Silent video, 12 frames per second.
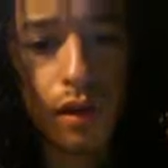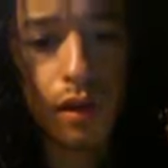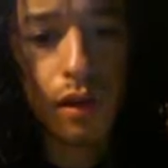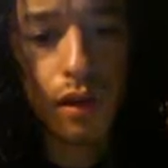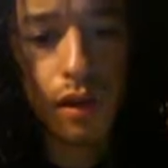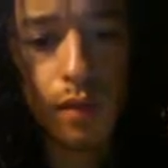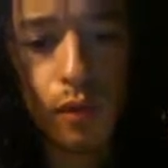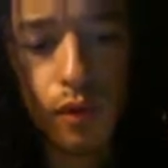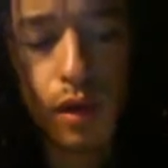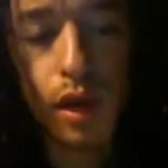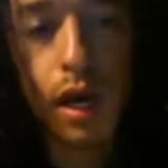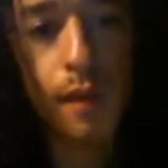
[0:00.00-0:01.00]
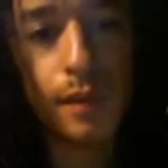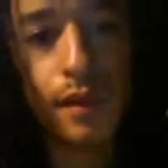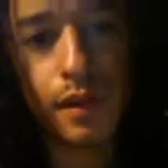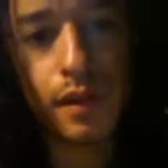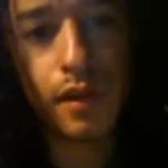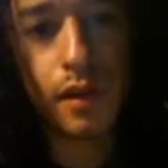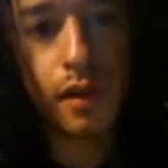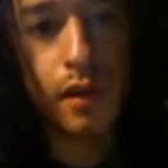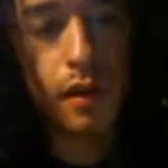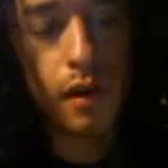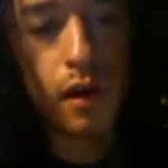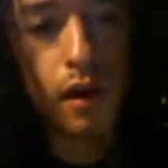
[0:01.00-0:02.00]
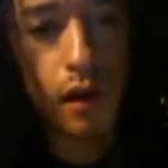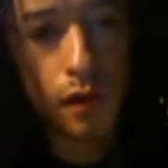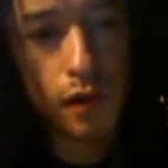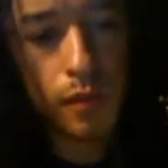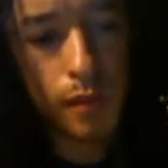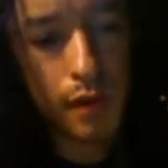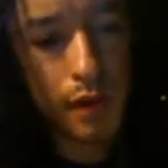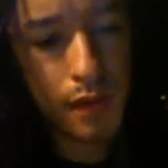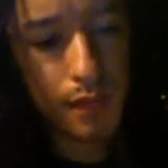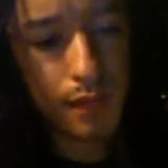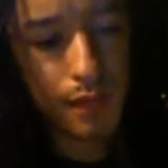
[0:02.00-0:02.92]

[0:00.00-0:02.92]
a more common argument